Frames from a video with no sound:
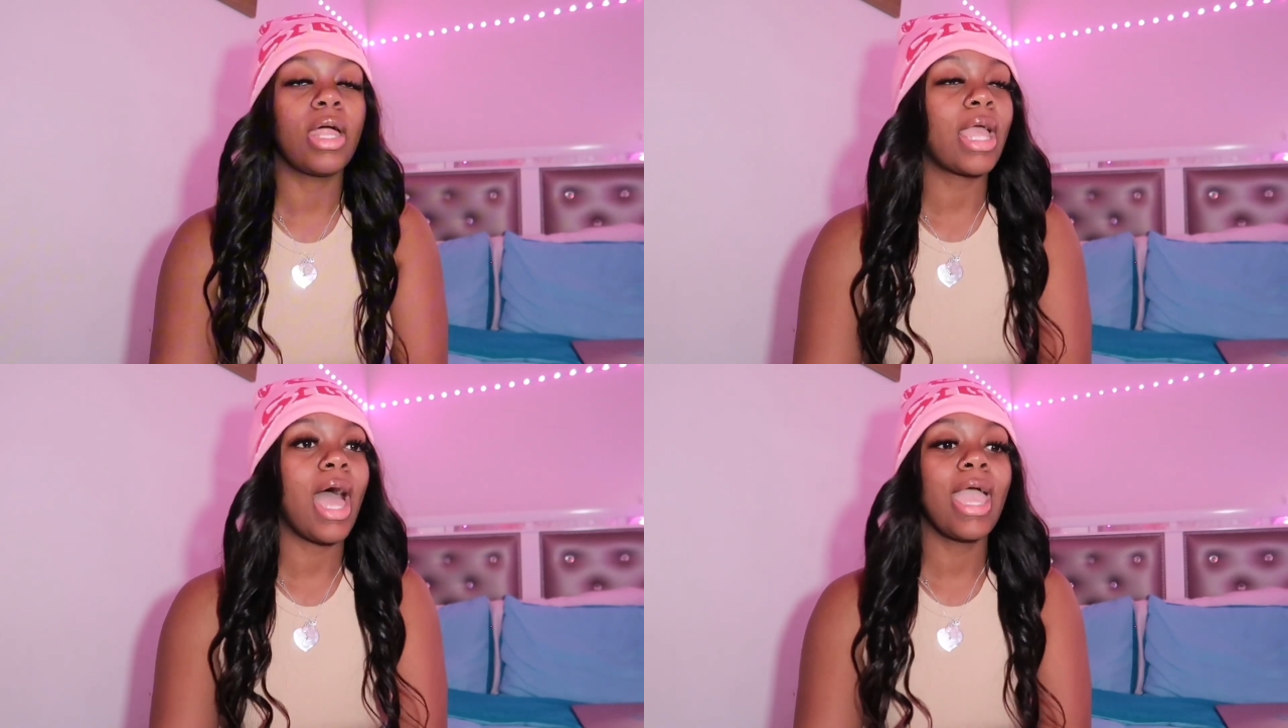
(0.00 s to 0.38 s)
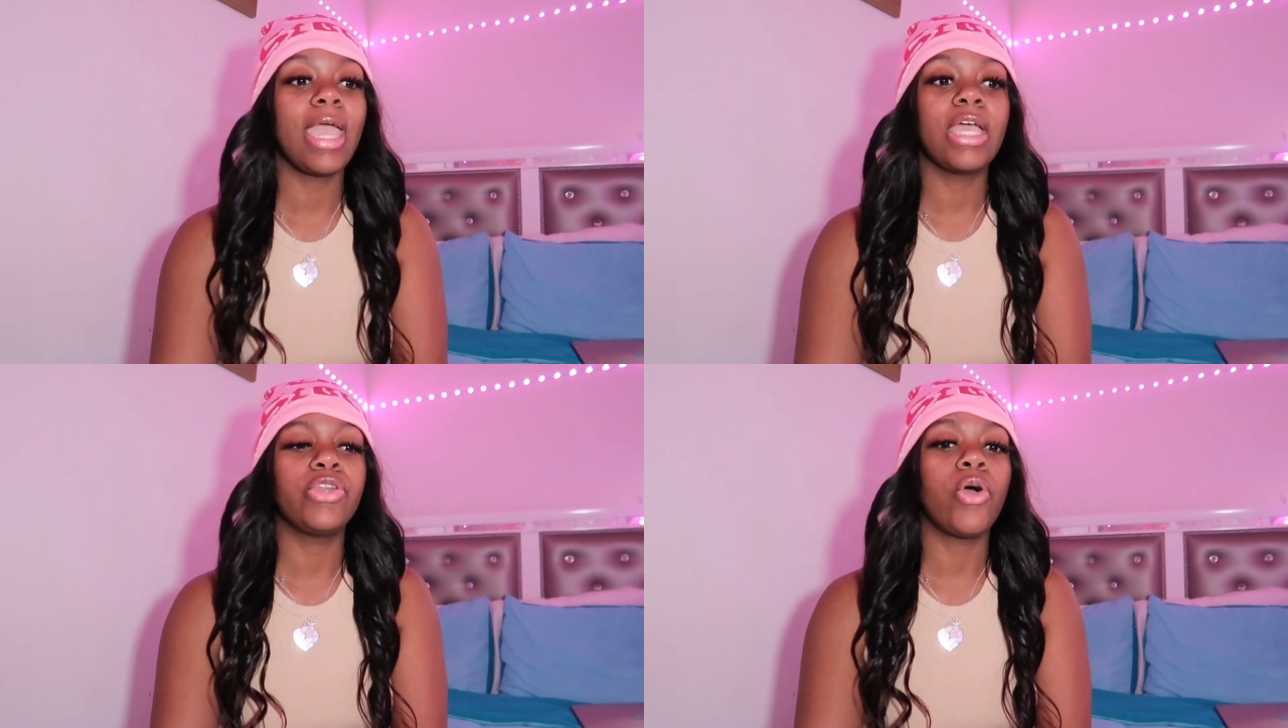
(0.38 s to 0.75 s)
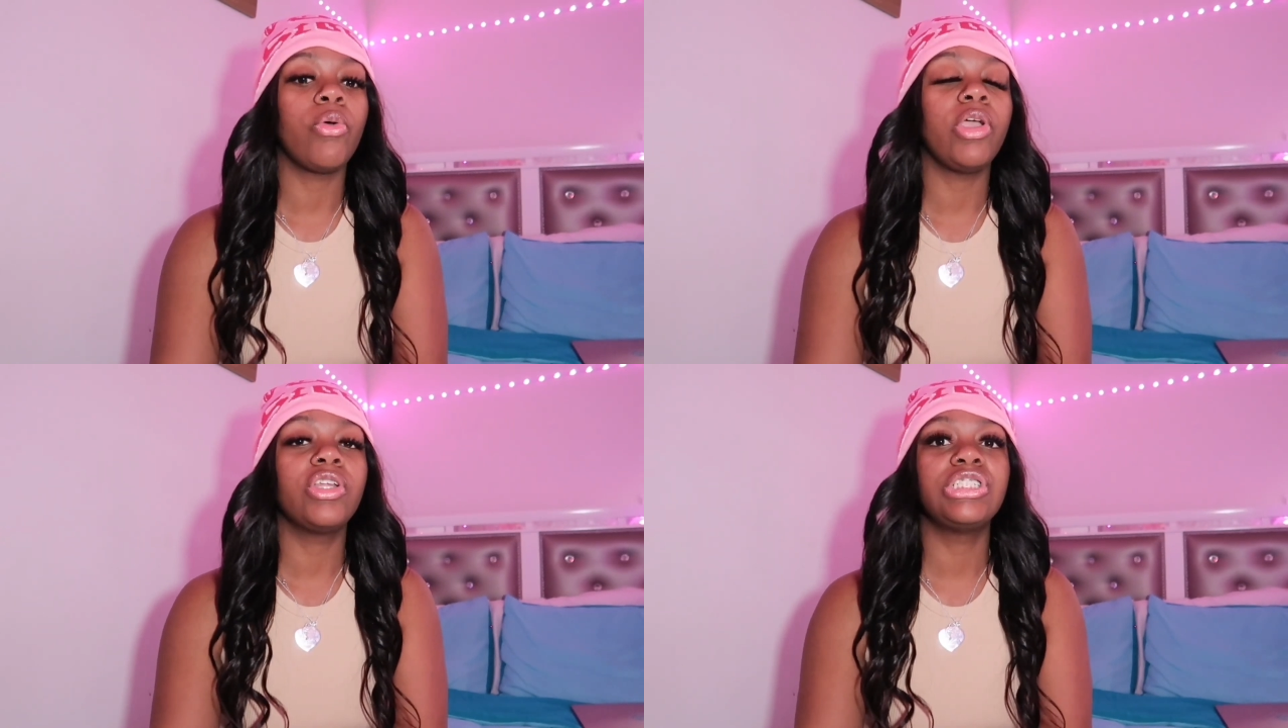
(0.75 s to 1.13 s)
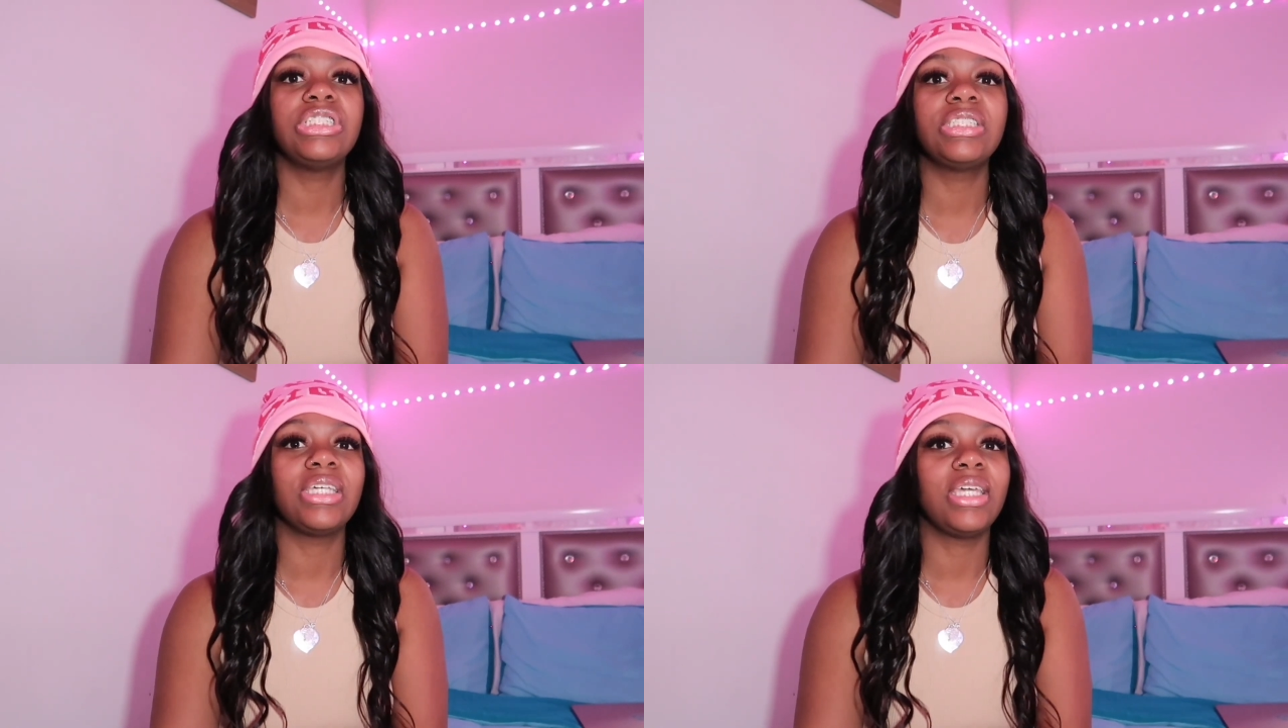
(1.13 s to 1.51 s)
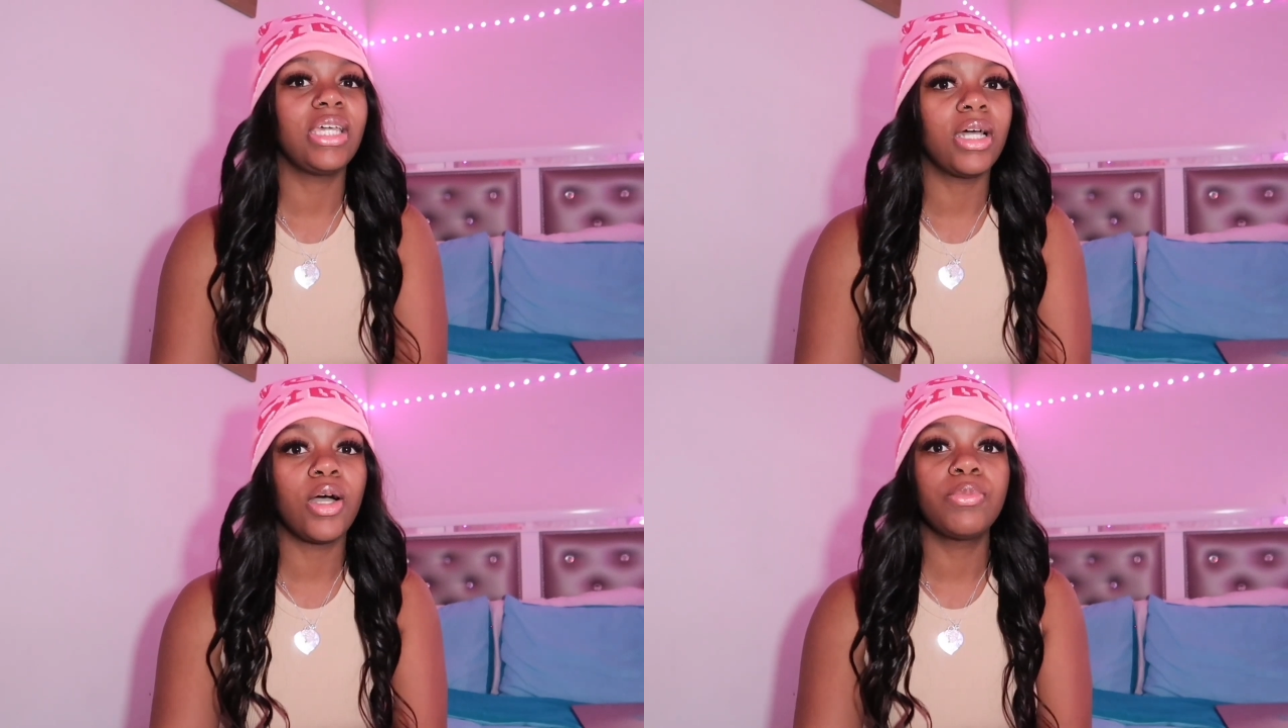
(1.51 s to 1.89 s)
Like, I had no energy to
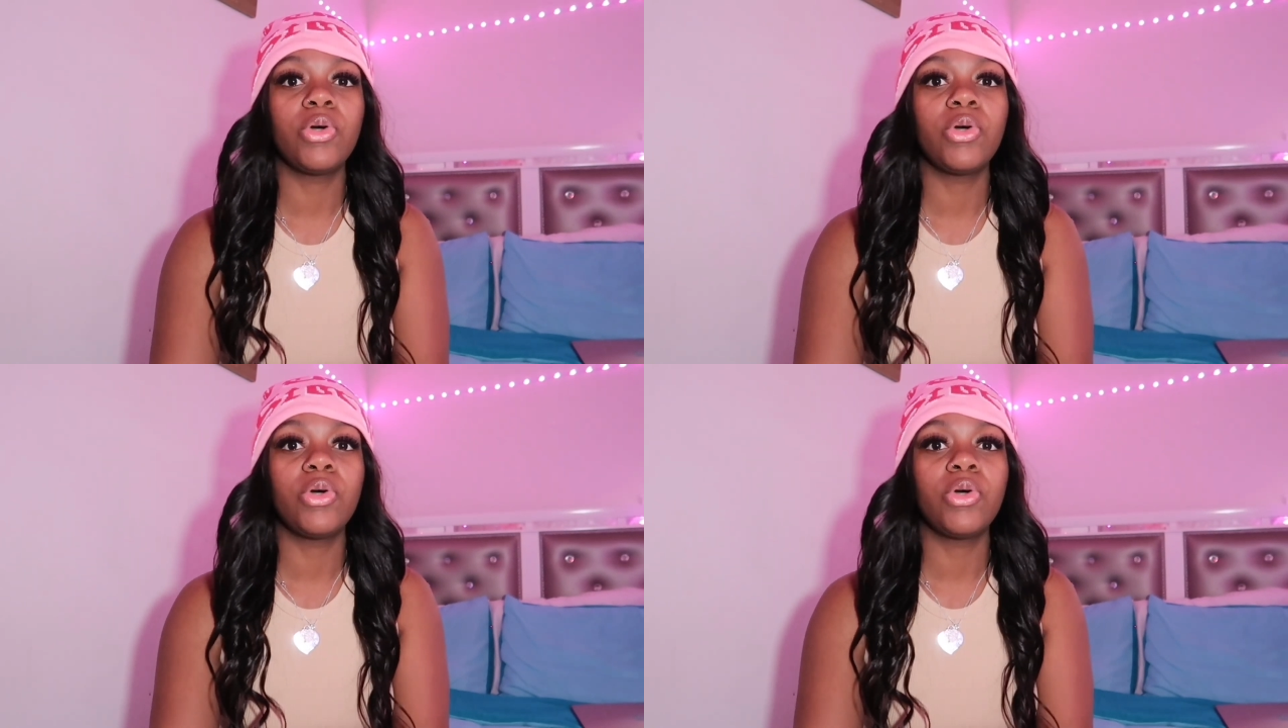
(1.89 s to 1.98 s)
get up,